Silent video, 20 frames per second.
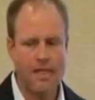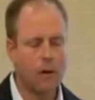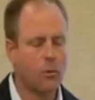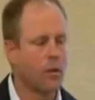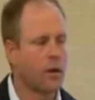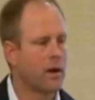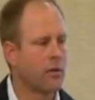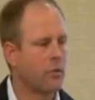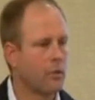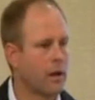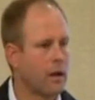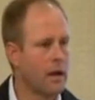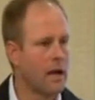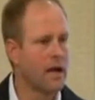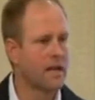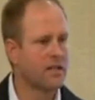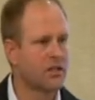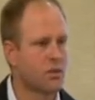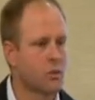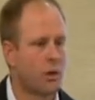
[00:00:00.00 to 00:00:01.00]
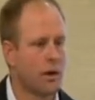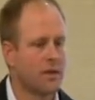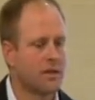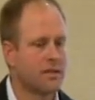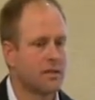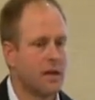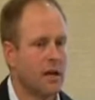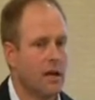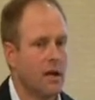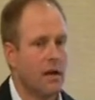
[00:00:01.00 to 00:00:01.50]
And then what I realized
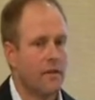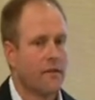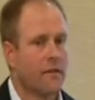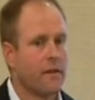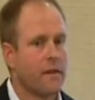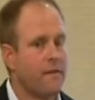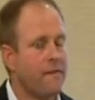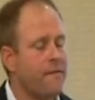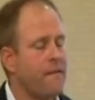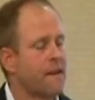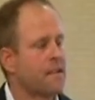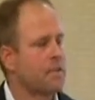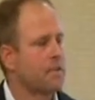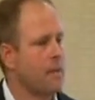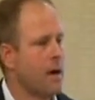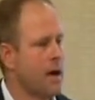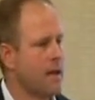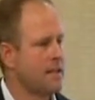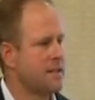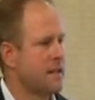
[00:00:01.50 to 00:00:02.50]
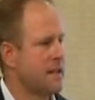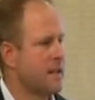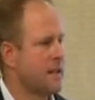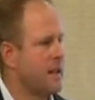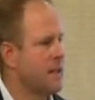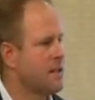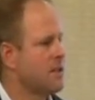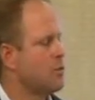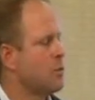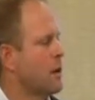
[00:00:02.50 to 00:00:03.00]
was, for the fixed
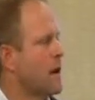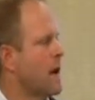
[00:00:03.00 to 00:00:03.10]
mindset kids,